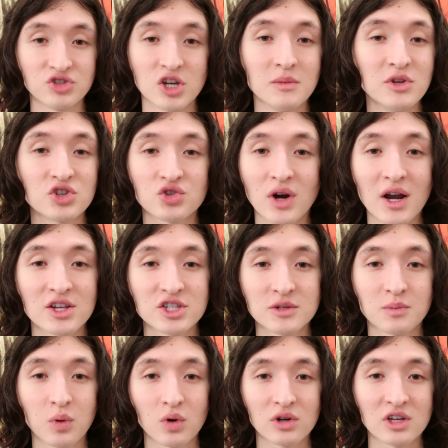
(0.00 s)
Jimmy's trying to
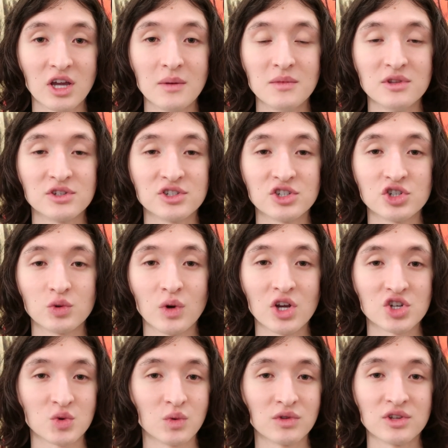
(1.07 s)
support Kim in this
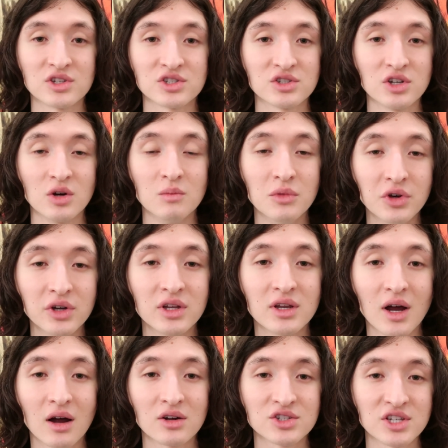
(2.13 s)
situation with this, you know, $1
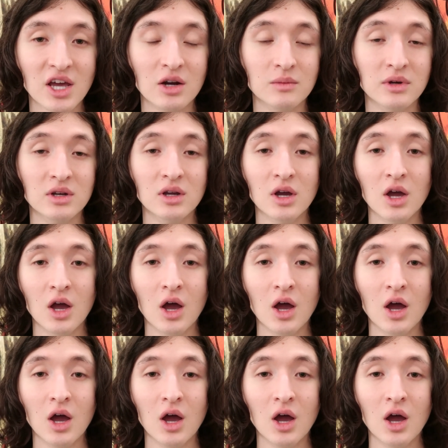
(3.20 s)
million settlement.